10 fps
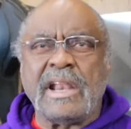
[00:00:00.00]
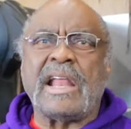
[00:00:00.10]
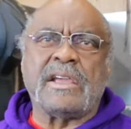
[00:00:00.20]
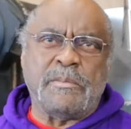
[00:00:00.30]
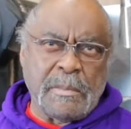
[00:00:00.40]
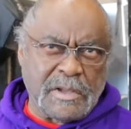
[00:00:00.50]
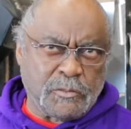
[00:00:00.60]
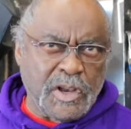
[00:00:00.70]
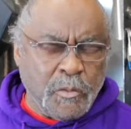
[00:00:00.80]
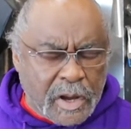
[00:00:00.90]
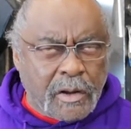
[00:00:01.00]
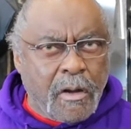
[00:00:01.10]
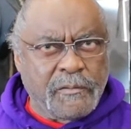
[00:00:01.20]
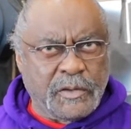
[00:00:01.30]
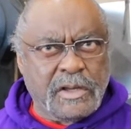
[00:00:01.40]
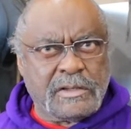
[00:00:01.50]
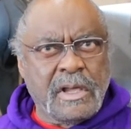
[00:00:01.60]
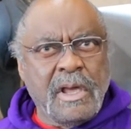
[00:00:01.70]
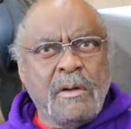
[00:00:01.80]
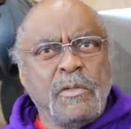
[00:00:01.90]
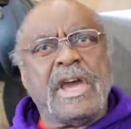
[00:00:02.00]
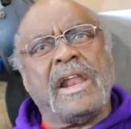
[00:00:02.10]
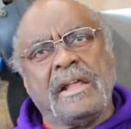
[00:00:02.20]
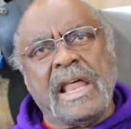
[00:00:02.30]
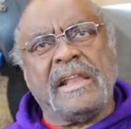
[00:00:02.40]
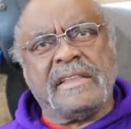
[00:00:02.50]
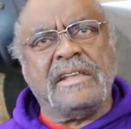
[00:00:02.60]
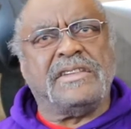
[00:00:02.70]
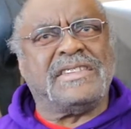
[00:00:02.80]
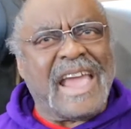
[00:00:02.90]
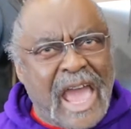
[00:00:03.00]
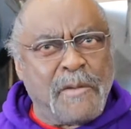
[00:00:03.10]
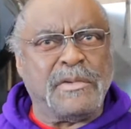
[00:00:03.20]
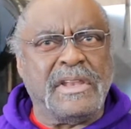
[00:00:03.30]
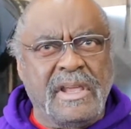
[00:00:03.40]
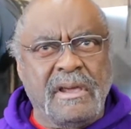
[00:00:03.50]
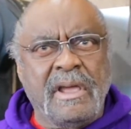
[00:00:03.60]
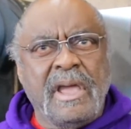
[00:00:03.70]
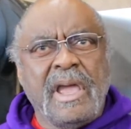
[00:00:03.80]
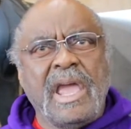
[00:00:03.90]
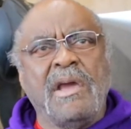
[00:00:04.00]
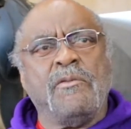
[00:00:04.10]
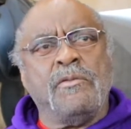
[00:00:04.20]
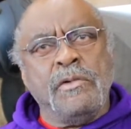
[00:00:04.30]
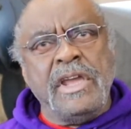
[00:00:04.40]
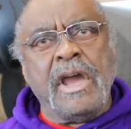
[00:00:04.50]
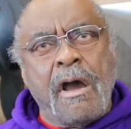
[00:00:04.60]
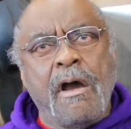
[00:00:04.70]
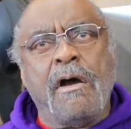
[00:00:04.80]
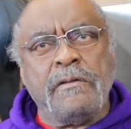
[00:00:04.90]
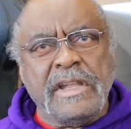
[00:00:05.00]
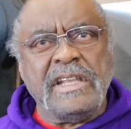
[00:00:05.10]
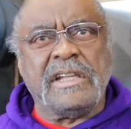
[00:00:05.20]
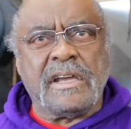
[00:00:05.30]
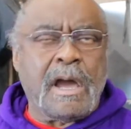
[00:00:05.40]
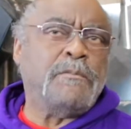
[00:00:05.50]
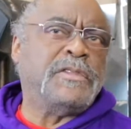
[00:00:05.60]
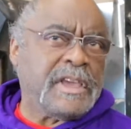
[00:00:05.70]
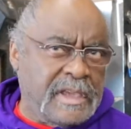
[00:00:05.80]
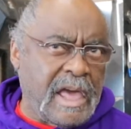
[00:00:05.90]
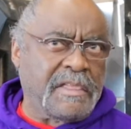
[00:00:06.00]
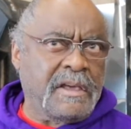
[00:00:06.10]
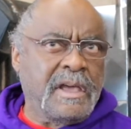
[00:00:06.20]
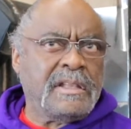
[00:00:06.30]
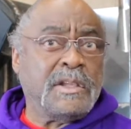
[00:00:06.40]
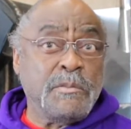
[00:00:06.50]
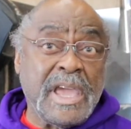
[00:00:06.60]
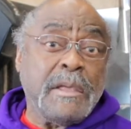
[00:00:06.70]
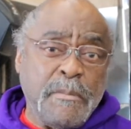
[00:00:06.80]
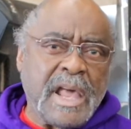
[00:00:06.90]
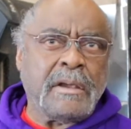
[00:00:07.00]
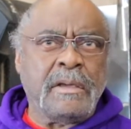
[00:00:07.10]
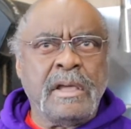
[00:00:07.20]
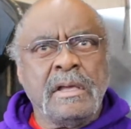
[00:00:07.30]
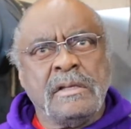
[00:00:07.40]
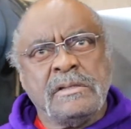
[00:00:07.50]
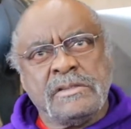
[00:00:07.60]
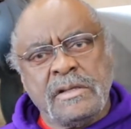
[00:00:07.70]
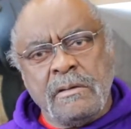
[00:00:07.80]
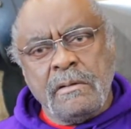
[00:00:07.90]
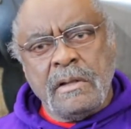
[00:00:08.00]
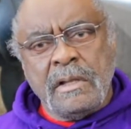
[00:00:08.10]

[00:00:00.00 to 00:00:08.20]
a lot of good people that's really working hard for us. We got a lot of things that's happening here, and we all need to come together to make it better. So